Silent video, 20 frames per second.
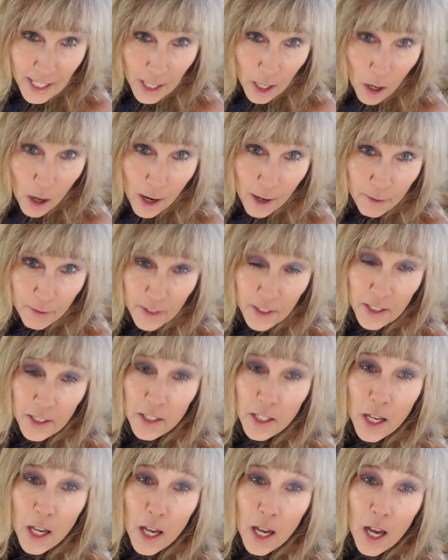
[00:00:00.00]
often
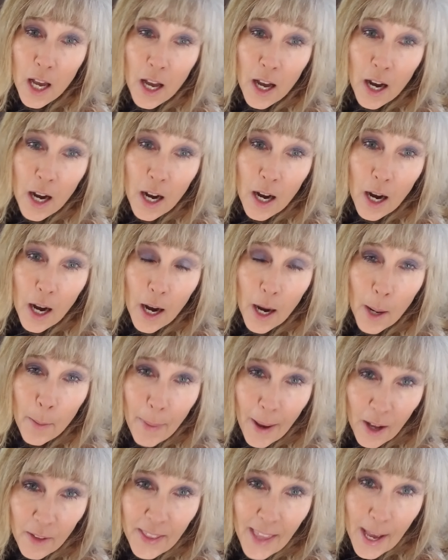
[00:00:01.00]

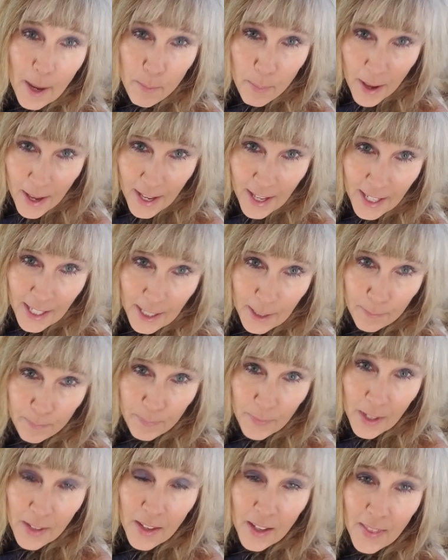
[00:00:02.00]
about that pain.
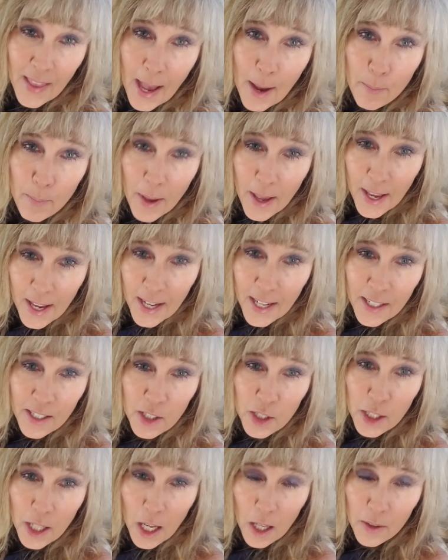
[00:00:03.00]
And then that pain is
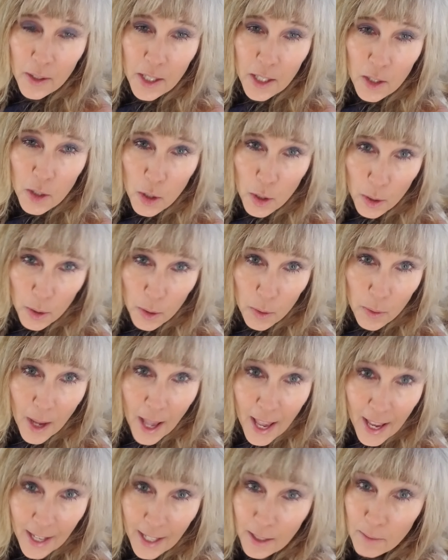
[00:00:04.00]
telling you,
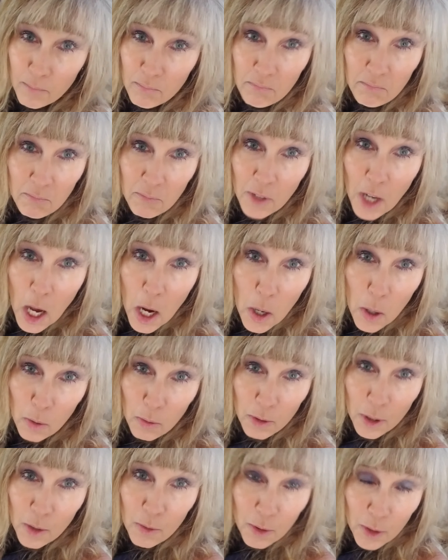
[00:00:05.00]
hey, no,
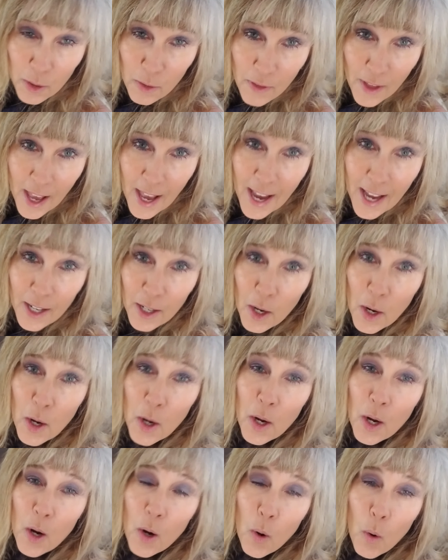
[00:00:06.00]
don't do that.
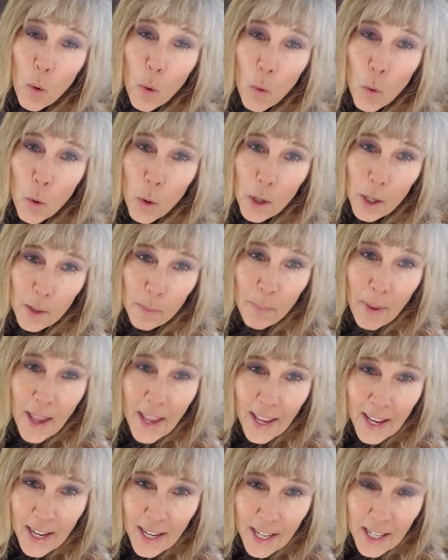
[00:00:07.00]
Or
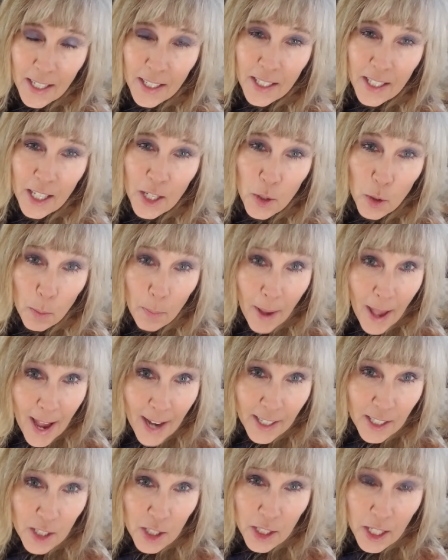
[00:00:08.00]
pain in your
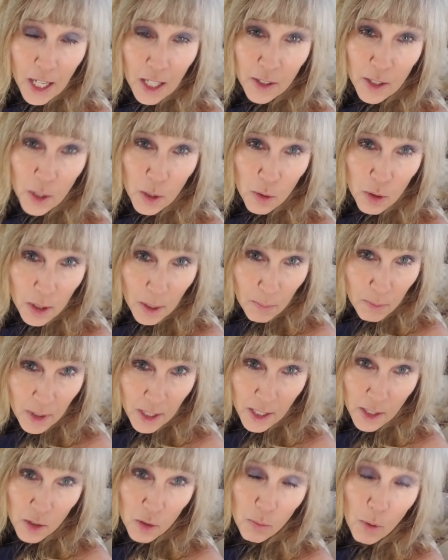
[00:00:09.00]
back is telling you
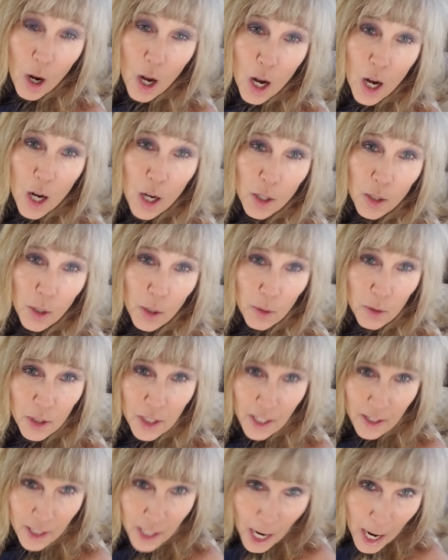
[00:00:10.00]
something is wrong, go see
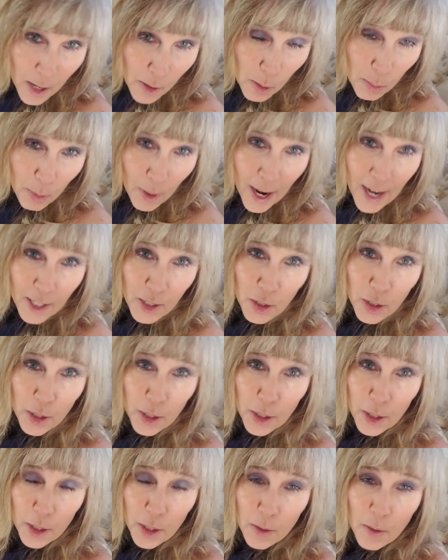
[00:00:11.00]
the
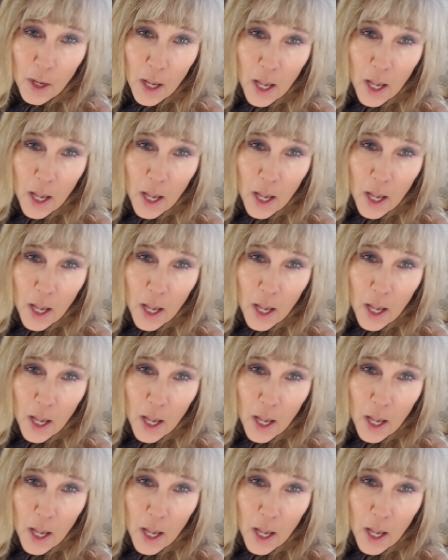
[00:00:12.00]
chiropractor.